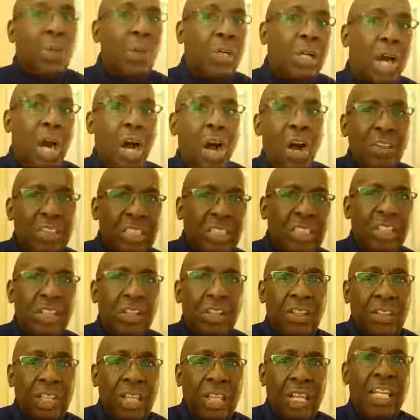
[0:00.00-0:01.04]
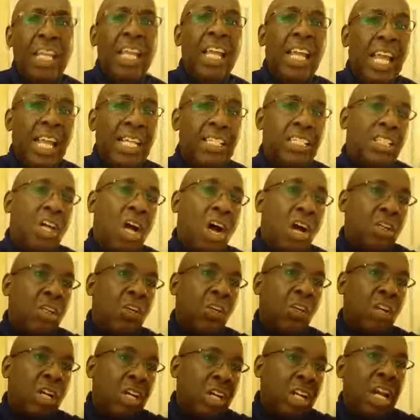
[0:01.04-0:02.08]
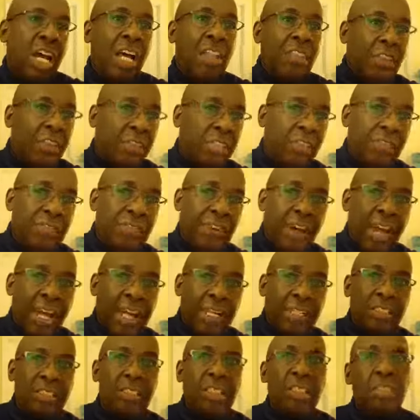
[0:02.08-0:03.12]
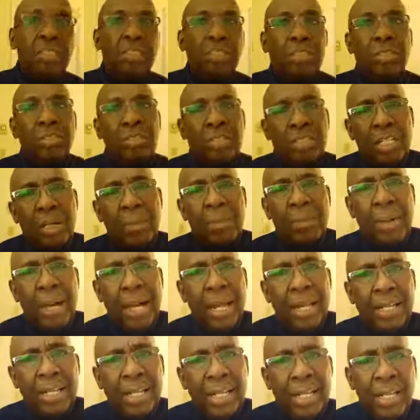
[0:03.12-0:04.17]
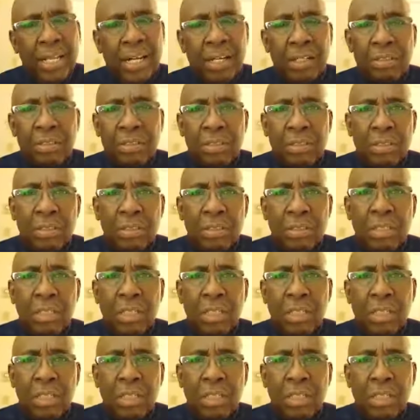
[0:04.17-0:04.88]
doing all these other things and talking on another device to somebody else.